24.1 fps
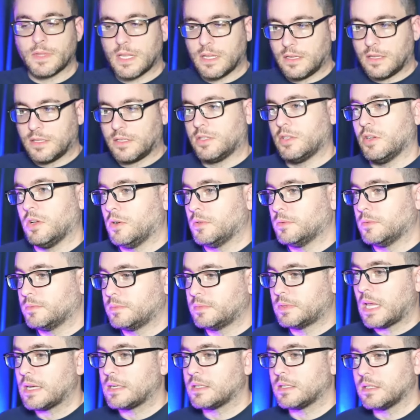So
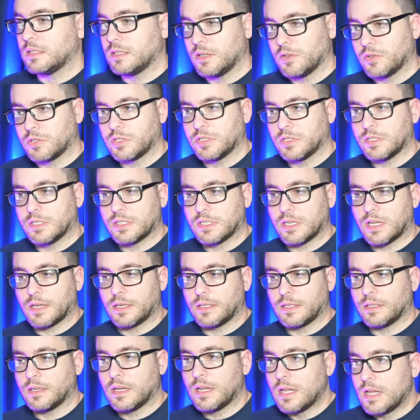that's another good
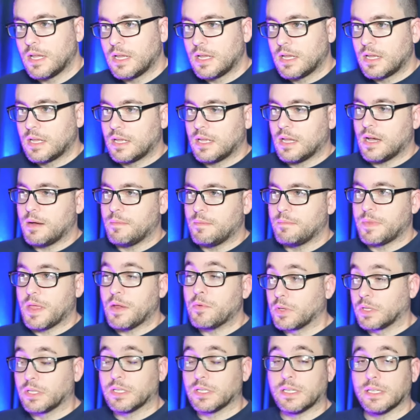sign. Um, they
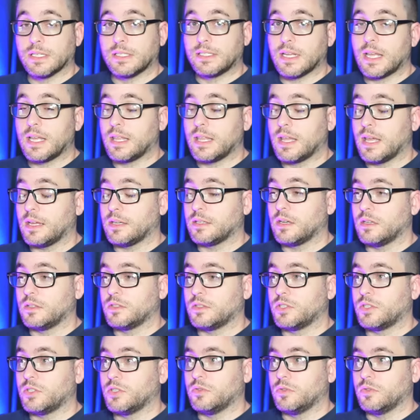really did say that
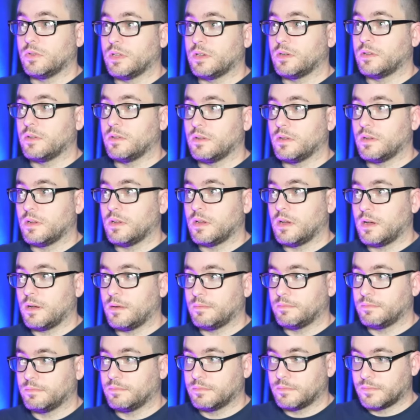too. That
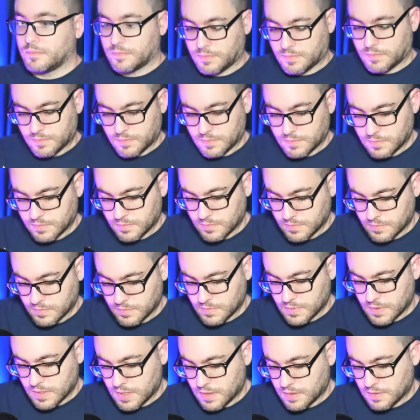um,
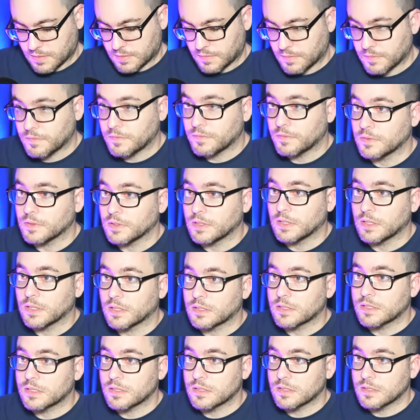
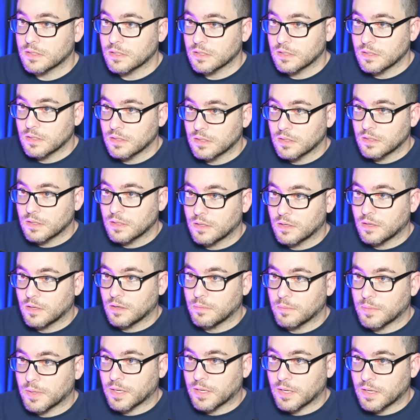Netflix. Oh
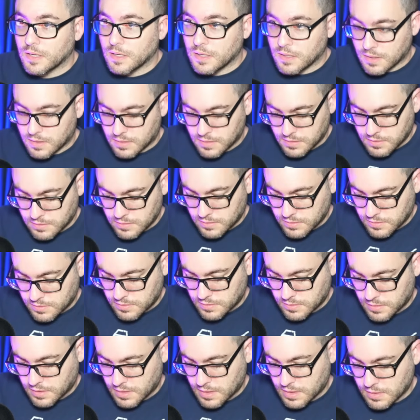my gosh,
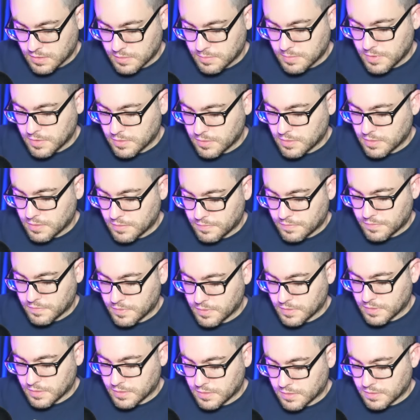I can't spell
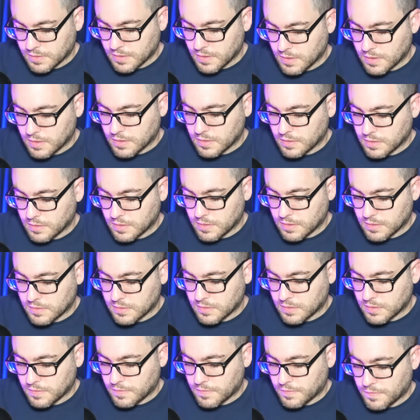Netflix
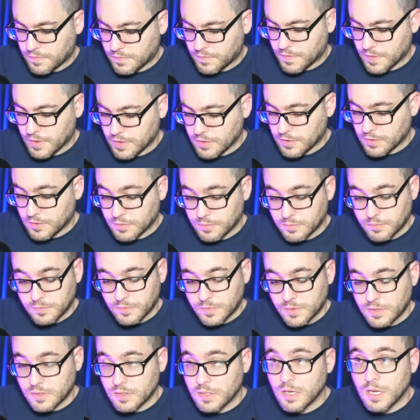less
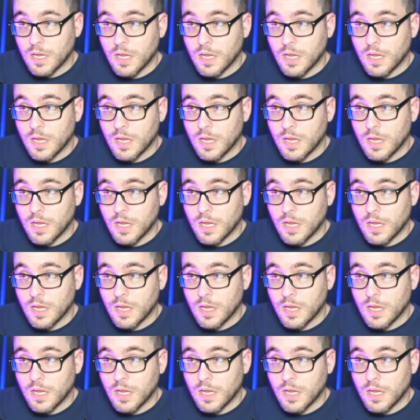films,